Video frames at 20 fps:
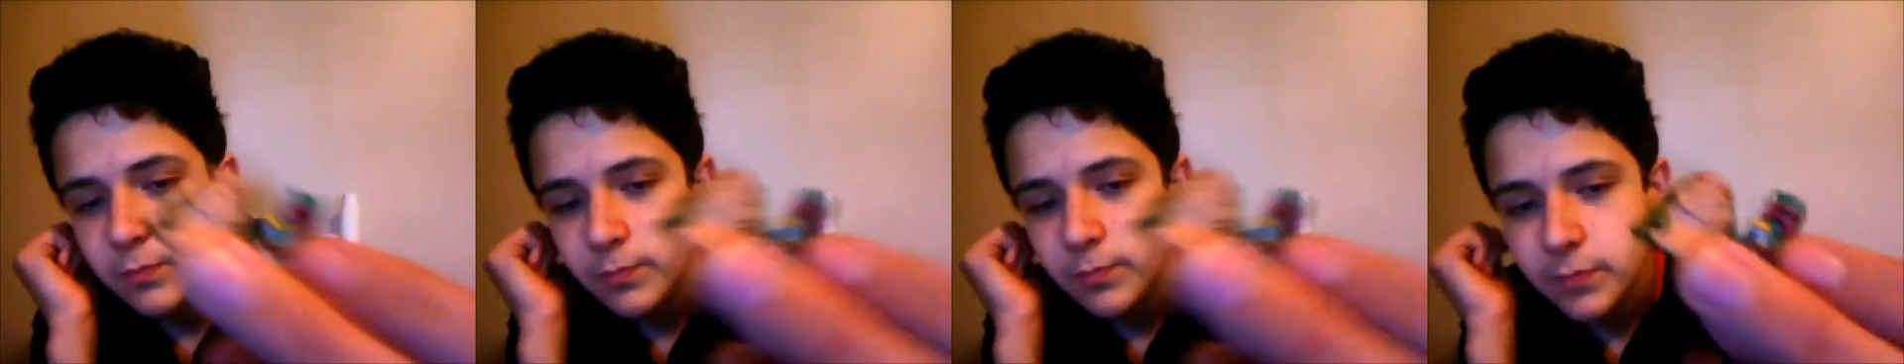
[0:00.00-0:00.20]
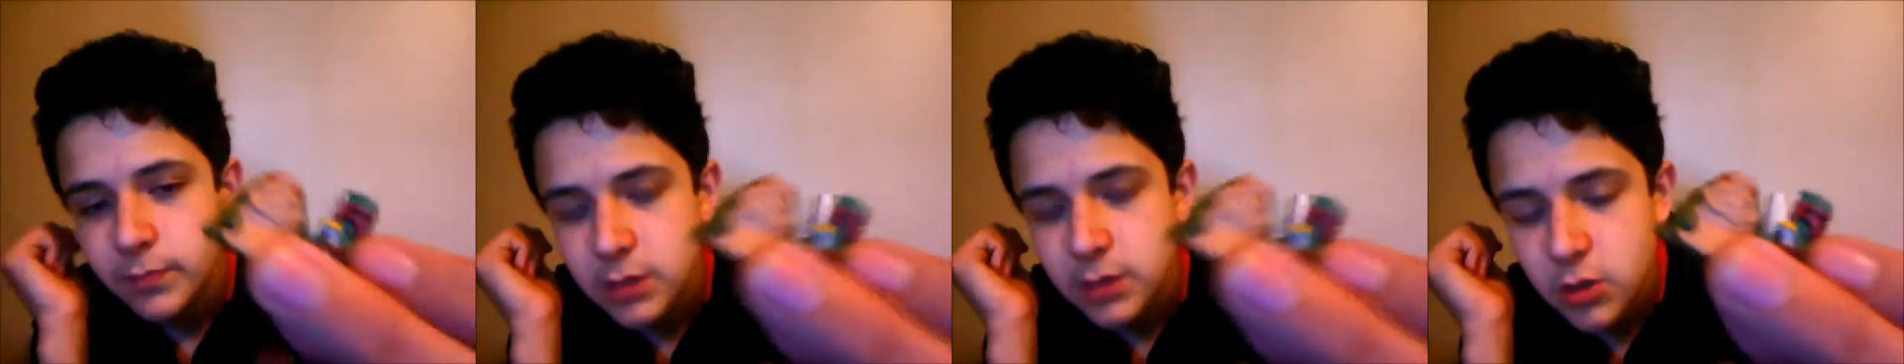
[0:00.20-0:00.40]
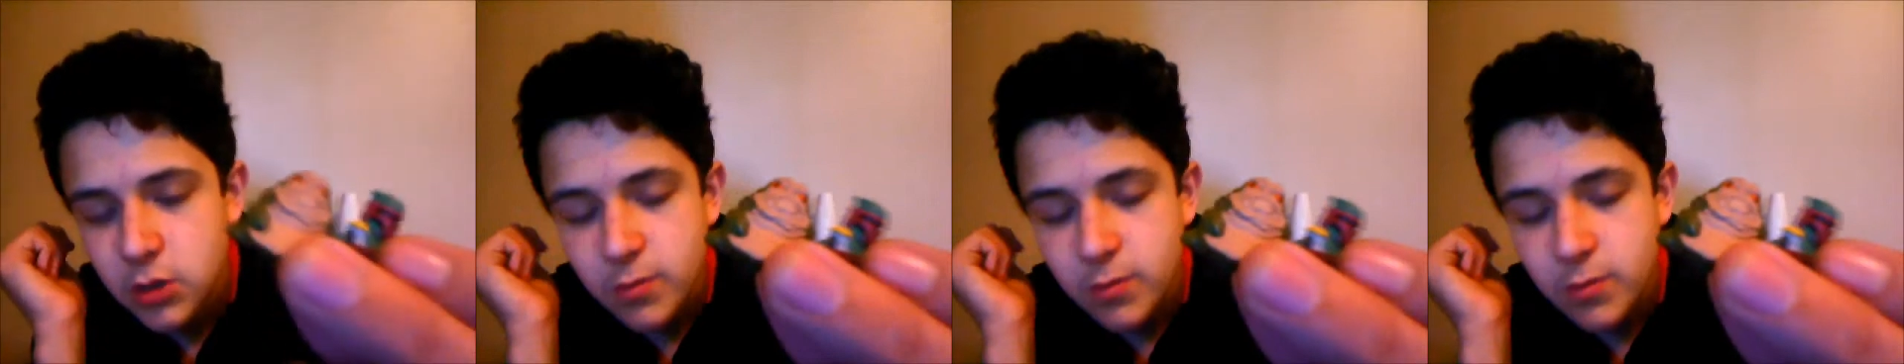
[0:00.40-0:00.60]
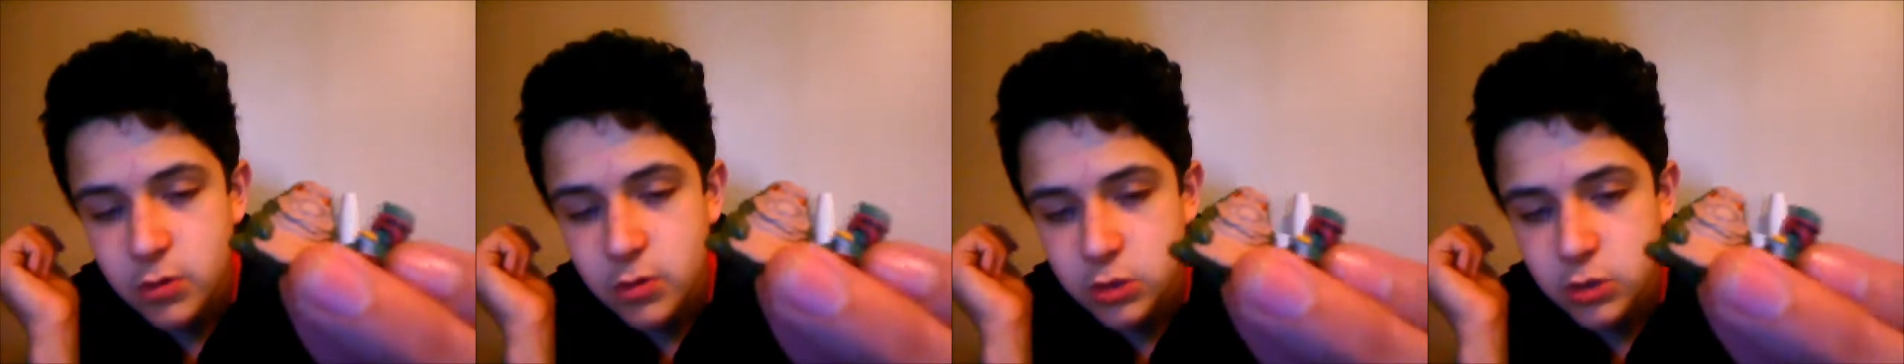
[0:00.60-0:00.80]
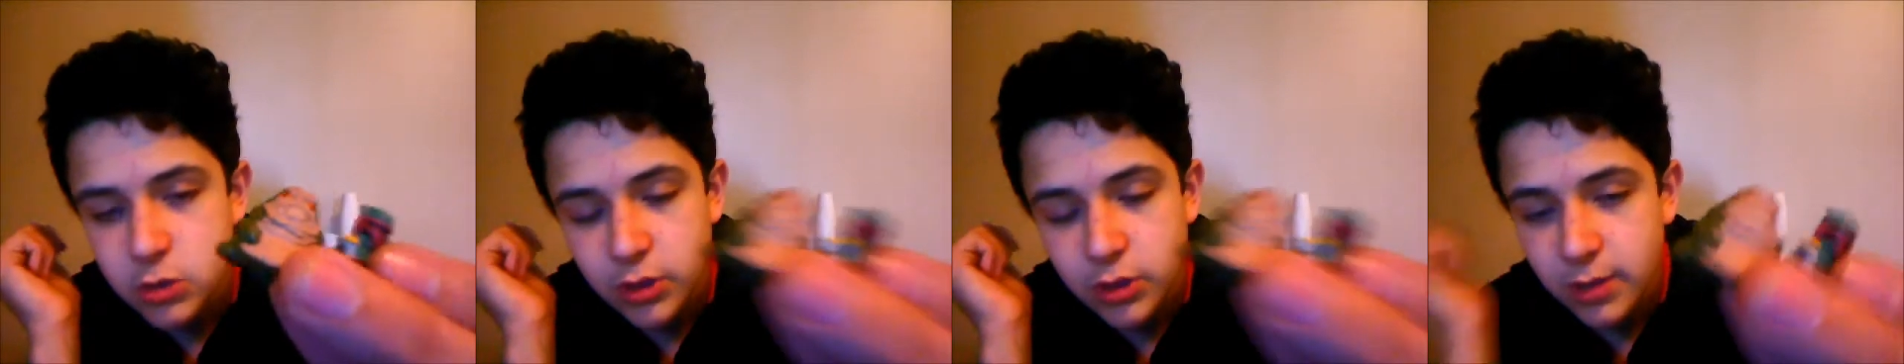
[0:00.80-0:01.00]
you
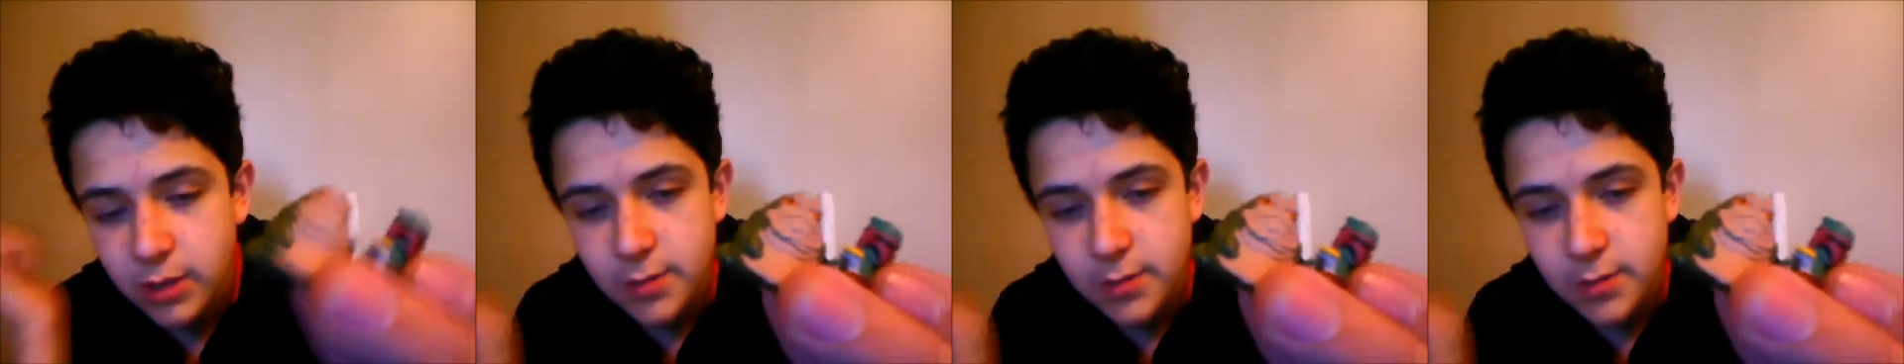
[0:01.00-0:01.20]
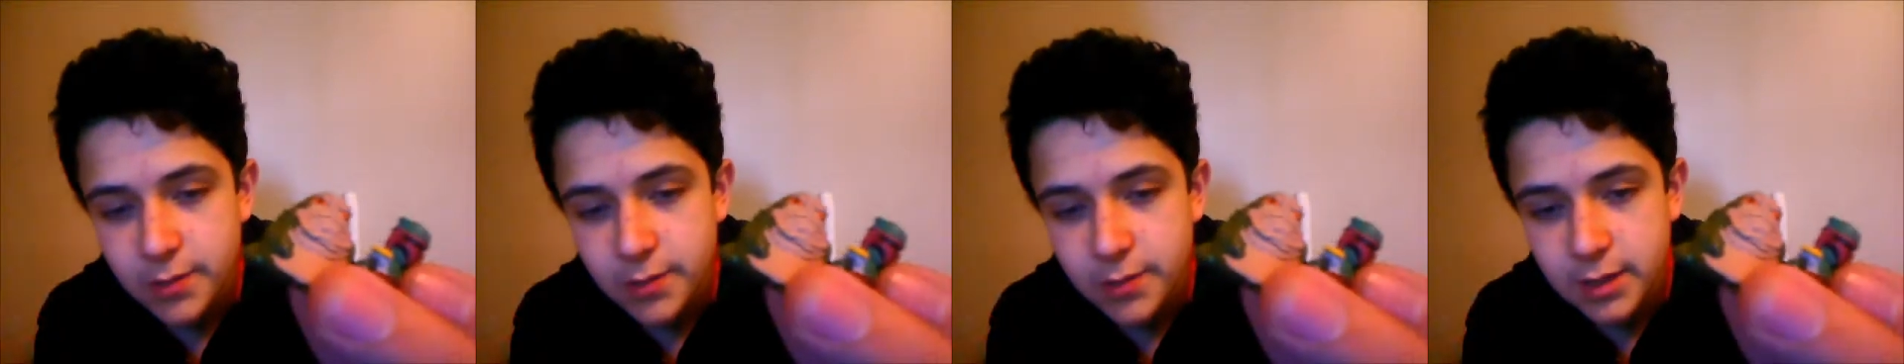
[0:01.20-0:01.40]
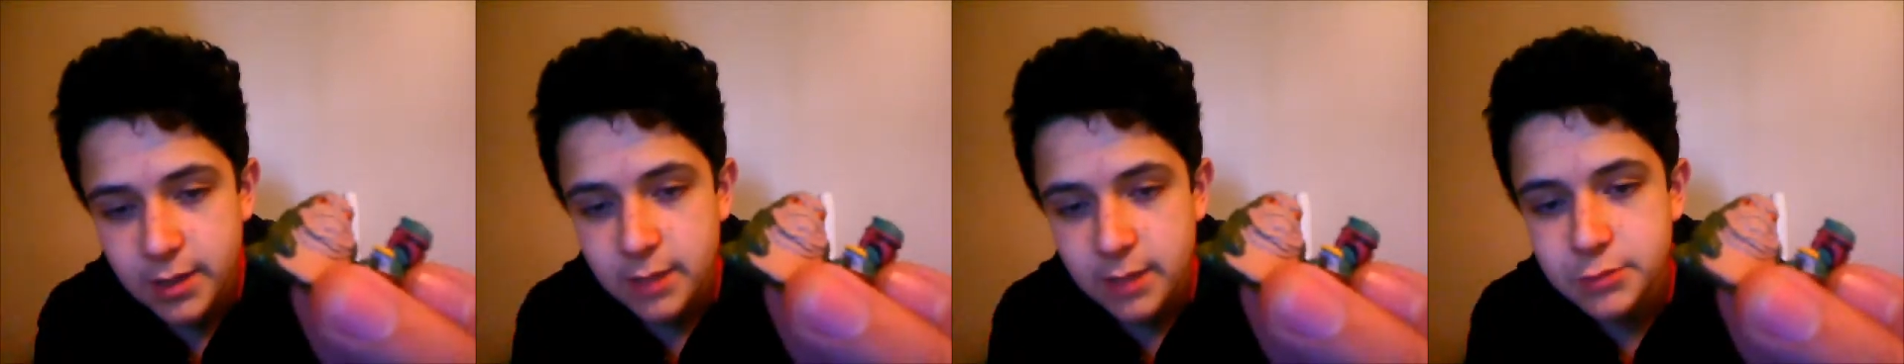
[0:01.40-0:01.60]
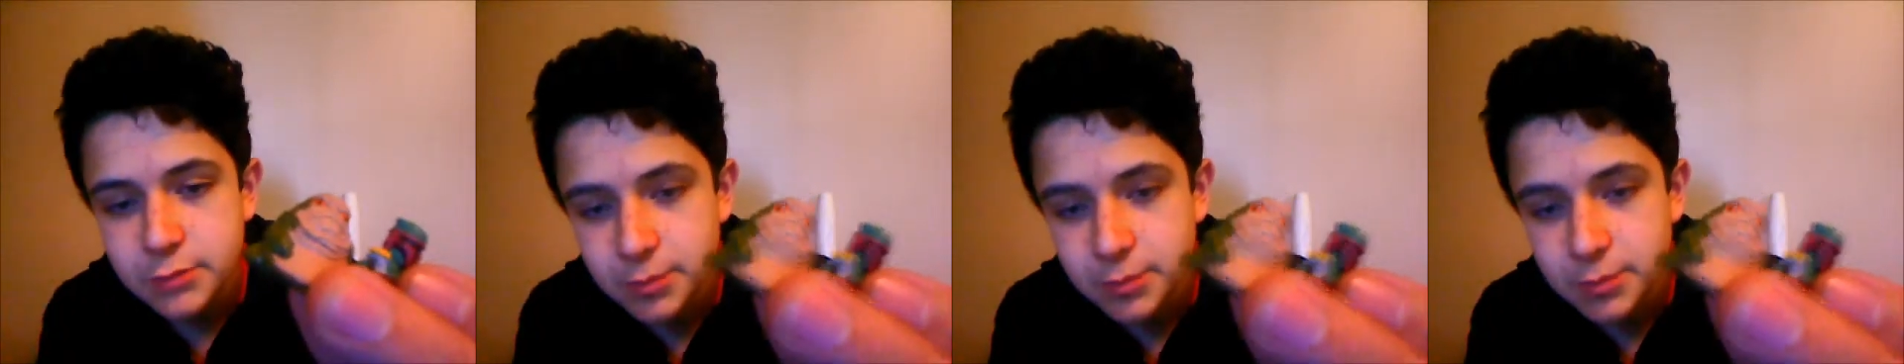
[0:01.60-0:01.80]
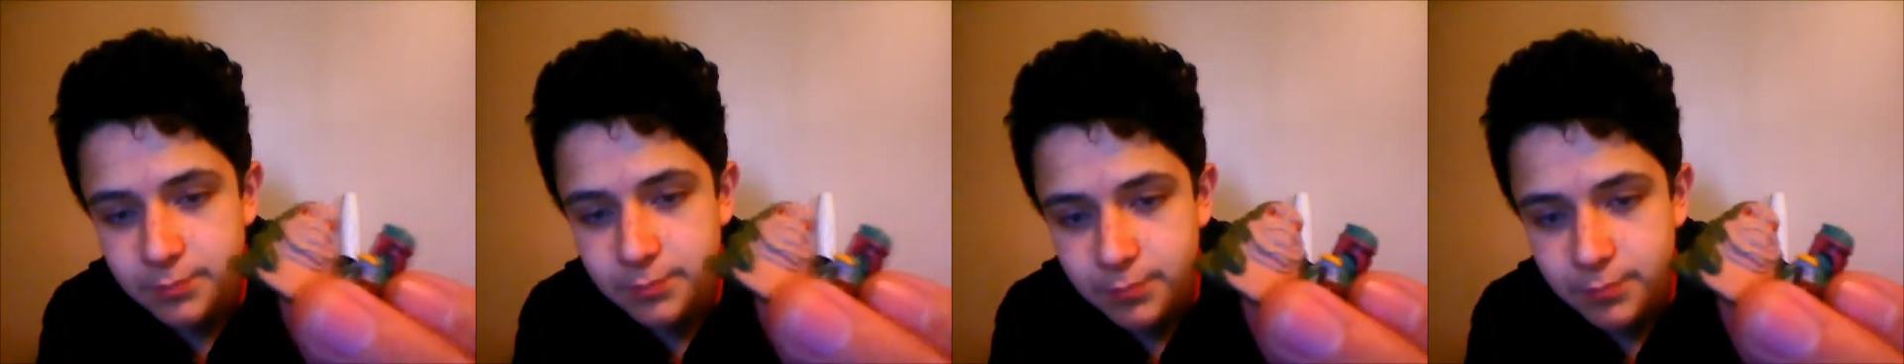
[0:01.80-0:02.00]
should think about picking up some.
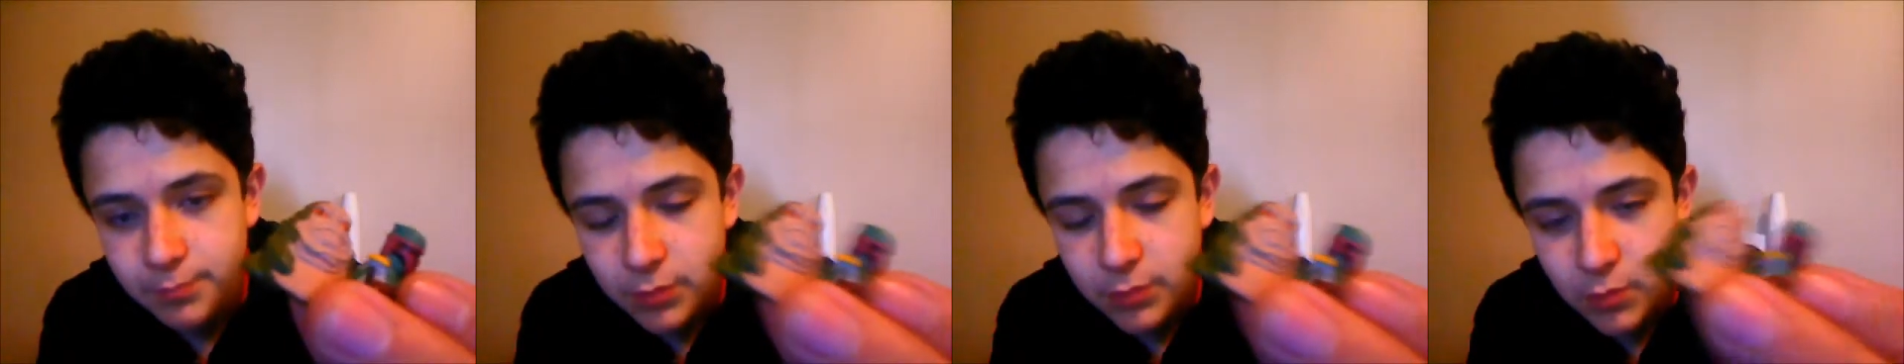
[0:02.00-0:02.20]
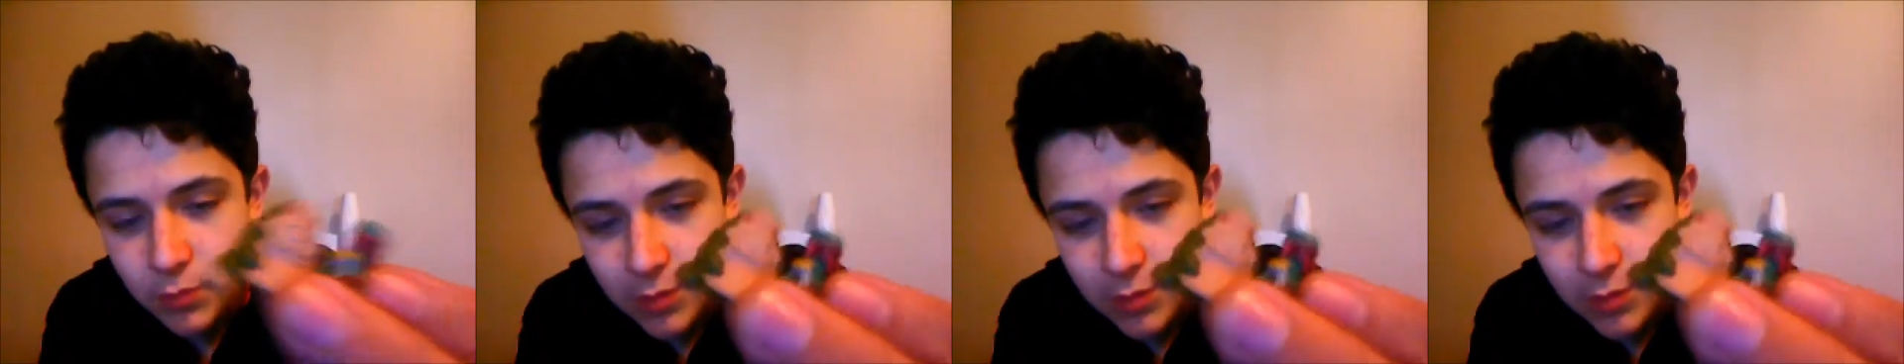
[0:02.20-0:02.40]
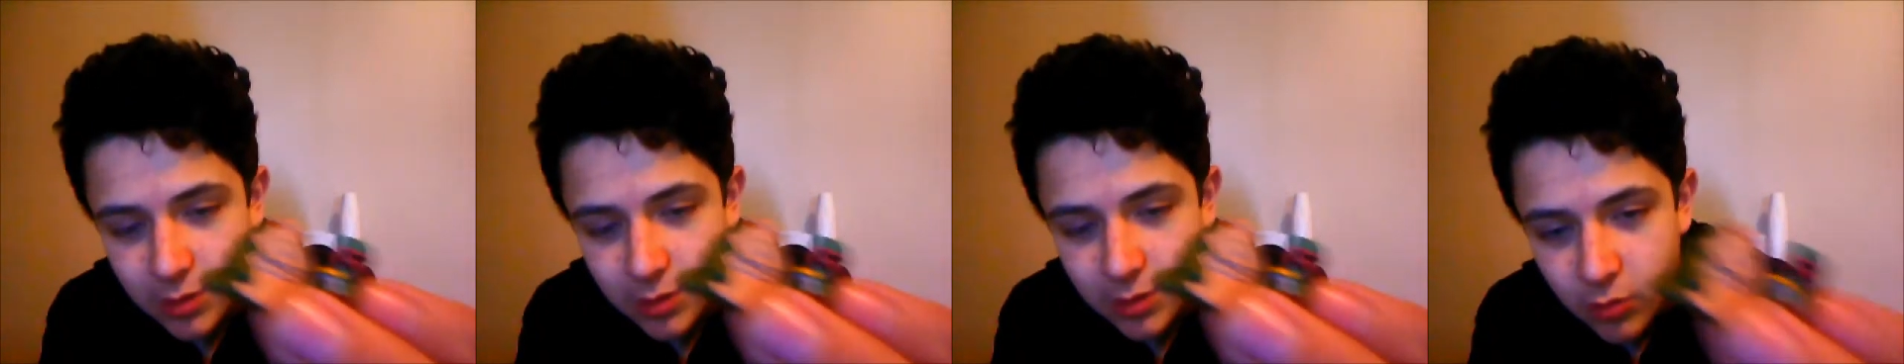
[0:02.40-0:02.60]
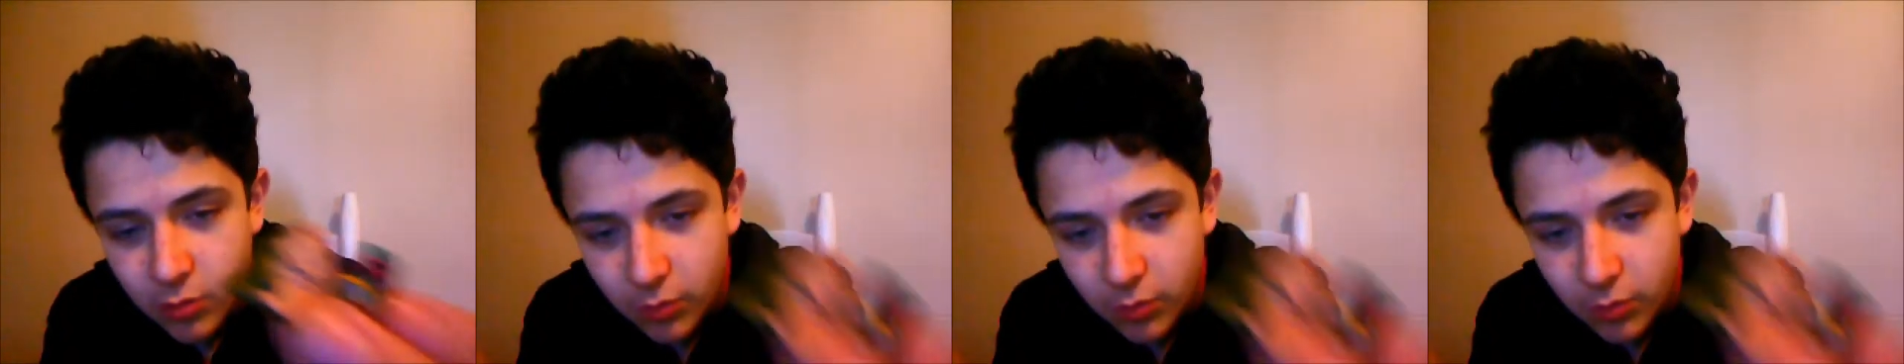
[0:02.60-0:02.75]
They're pretty cool.